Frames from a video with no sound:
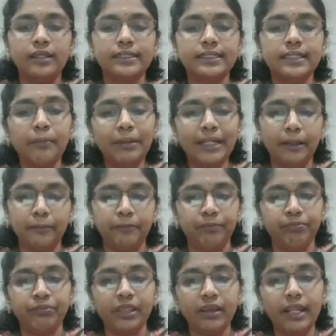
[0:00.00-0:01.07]
sum it up,
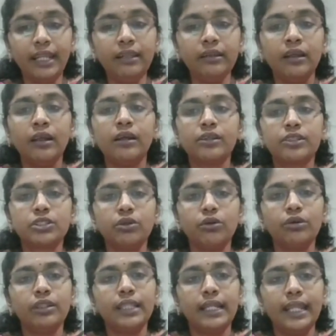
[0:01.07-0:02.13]
right?
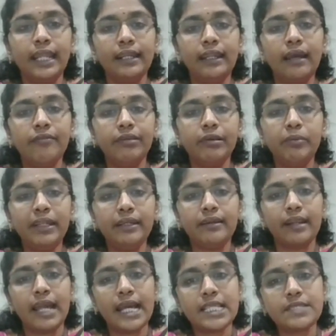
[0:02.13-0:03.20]
So the data will be
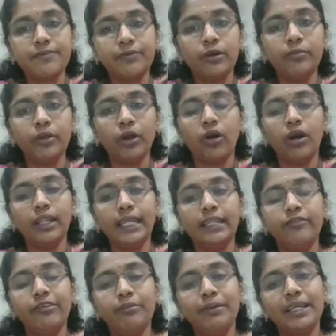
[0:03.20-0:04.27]
transformed, or
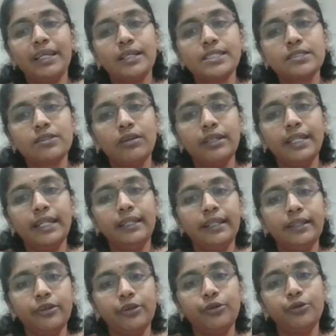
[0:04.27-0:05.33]
it will be
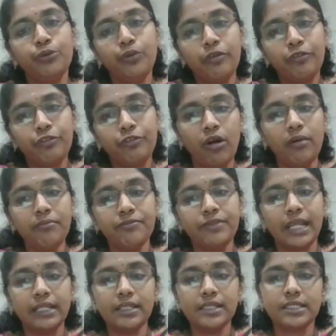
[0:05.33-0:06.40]
consolidated into a form
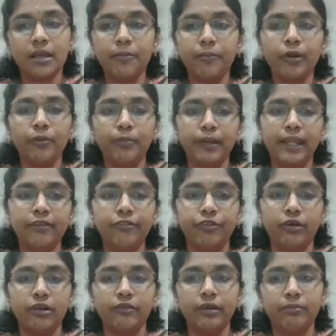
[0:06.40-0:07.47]
that is appropriate
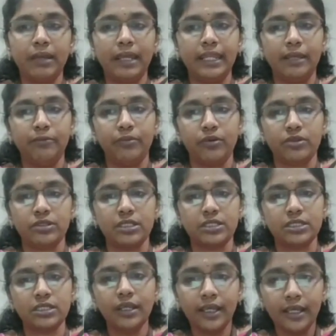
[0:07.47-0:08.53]
for our mining
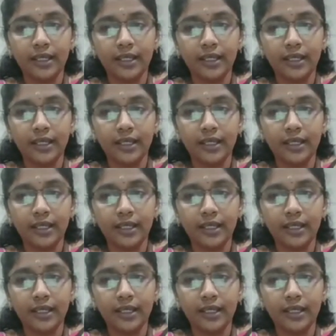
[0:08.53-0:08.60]
process.